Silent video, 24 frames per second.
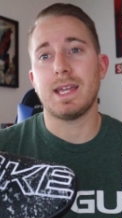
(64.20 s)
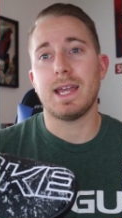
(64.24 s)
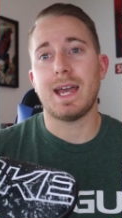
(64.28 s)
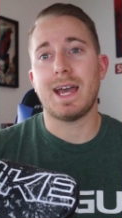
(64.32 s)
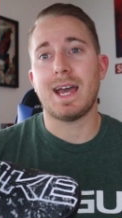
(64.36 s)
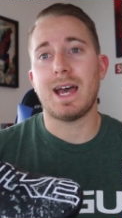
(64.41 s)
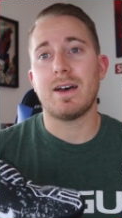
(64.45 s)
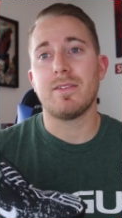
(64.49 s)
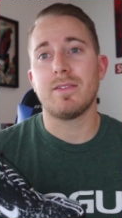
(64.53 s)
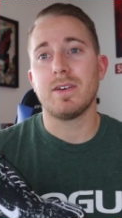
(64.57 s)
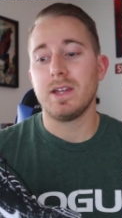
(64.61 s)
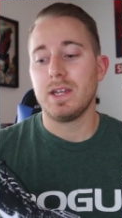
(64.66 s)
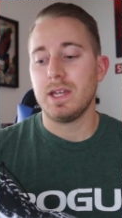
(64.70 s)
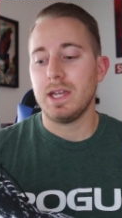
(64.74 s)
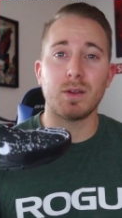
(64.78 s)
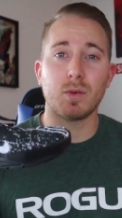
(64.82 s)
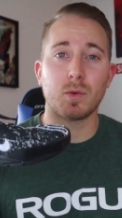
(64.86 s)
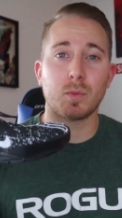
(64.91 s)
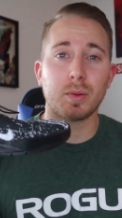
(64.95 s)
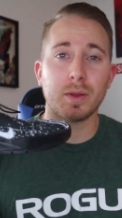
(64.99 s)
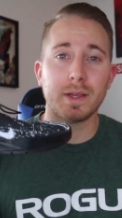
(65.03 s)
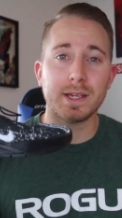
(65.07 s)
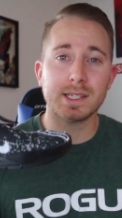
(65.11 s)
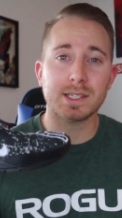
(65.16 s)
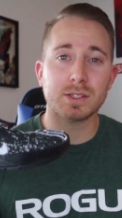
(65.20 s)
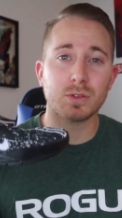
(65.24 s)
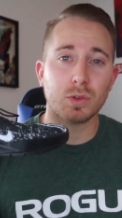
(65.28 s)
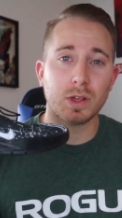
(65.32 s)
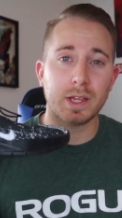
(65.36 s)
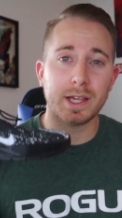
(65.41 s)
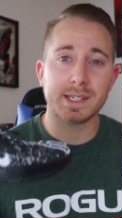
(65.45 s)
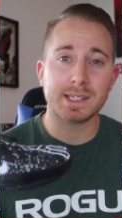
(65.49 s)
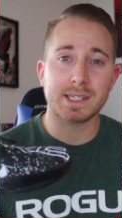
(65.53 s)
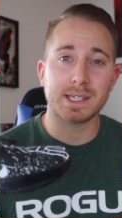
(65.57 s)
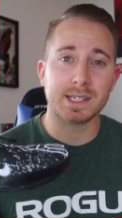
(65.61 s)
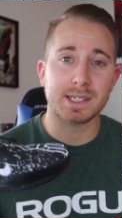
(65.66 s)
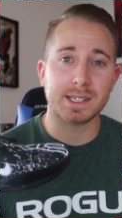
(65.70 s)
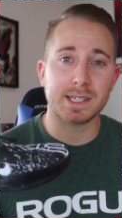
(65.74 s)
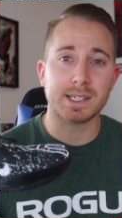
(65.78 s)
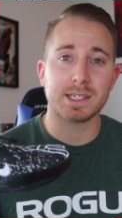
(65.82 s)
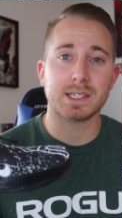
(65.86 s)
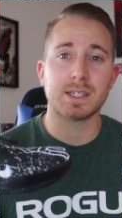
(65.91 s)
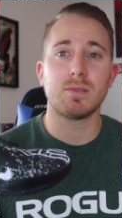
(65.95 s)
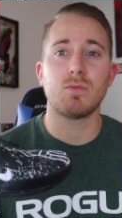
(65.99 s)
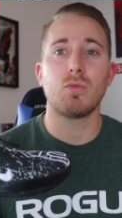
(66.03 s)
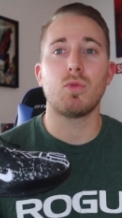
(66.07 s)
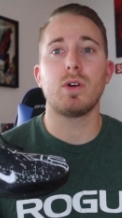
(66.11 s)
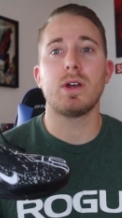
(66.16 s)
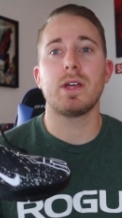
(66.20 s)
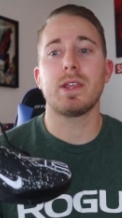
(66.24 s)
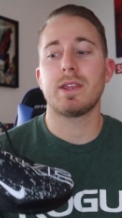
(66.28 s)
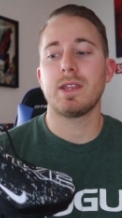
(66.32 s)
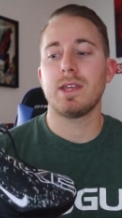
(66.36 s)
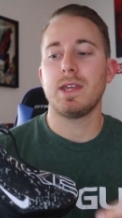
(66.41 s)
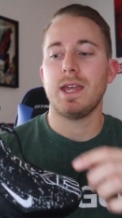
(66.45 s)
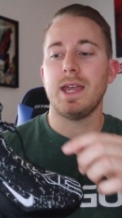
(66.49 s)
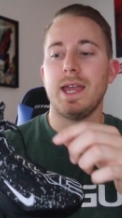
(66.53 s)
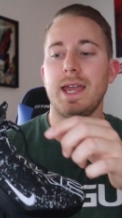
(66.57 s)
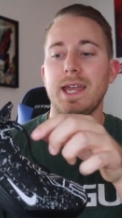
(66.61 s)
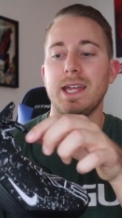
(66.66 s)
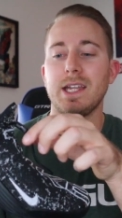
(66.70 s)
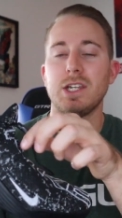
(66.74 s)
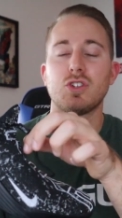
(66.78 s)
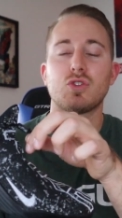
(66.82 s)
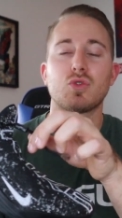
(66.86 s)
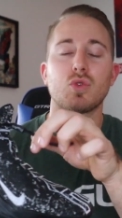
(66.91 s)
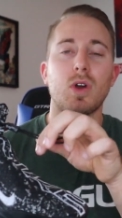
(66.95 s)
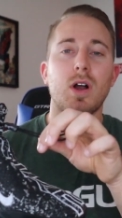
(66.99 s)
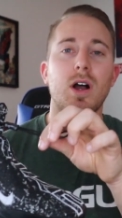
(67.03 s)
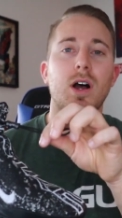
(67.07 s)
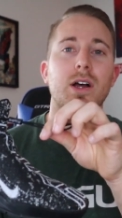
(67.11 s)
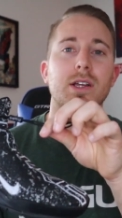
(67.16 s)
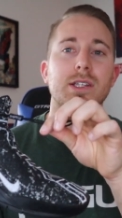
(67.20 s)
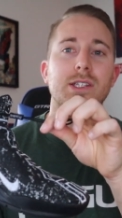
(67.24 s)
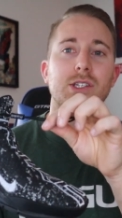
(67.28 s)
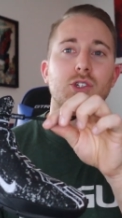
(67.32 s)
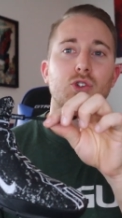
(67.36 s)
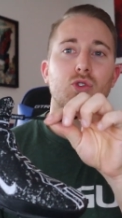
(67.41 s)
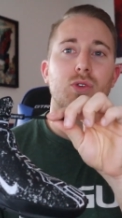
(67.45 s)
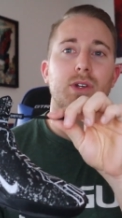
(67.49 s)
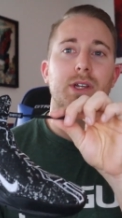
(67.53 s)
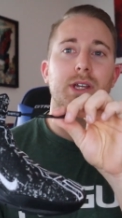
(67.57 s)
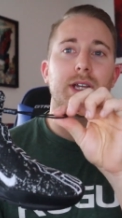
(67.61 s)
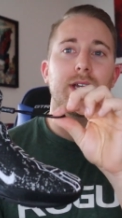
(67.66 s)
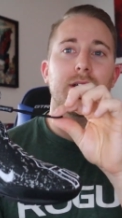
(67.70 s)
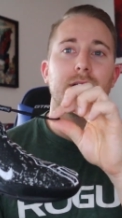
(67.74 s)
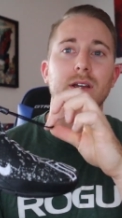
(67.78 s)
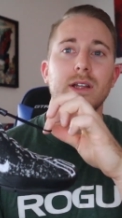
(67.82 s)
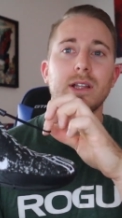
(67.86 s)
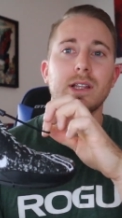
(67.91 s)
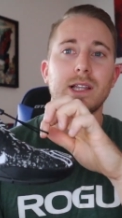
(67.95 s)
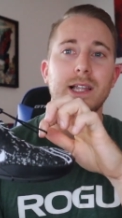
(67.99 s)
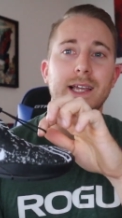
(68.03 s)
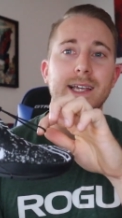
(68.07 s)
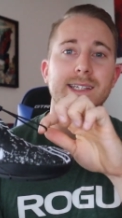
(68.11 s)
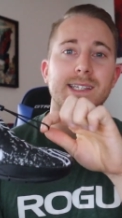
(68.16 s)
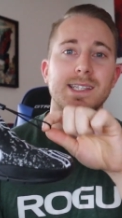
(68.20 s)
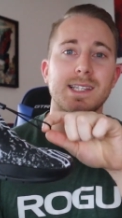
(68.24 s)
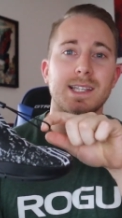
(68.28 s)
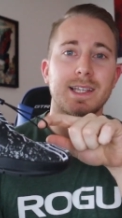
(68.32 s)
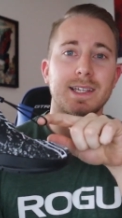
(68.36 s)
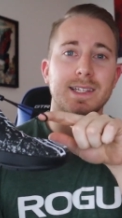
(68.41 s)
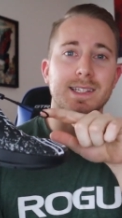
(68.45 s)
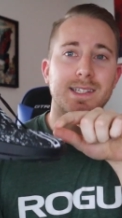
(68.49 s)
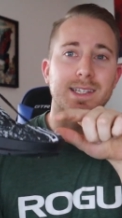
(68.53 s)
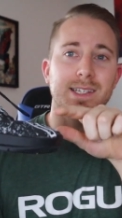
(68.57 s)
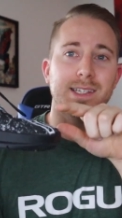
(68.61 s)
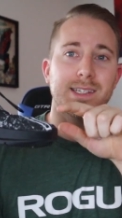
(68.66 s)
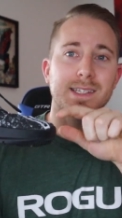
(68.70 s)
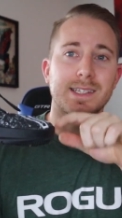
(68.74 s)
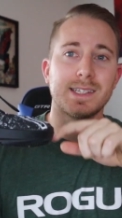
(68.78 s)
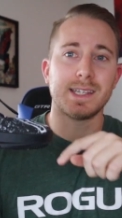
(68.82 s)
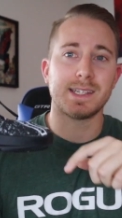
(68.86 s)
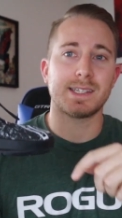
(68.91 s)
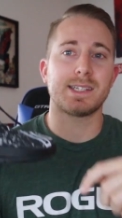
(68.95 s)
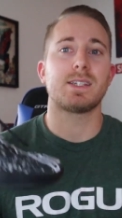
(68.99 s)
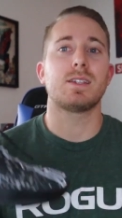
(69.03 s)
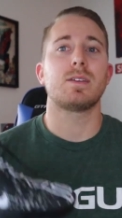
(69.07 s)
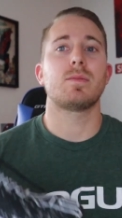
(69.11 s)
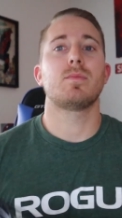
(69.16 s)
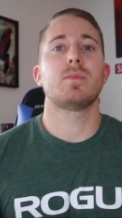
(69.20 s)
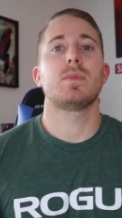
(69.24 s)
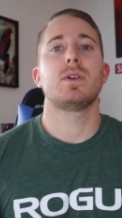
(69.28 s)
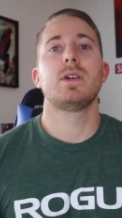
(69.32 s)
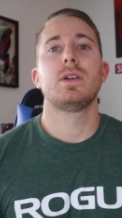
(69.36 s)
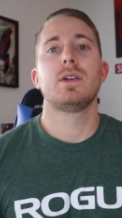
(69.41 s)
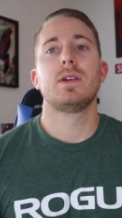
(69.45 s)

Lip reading: they have. They replaced the lacing system with a drawstring laceless system.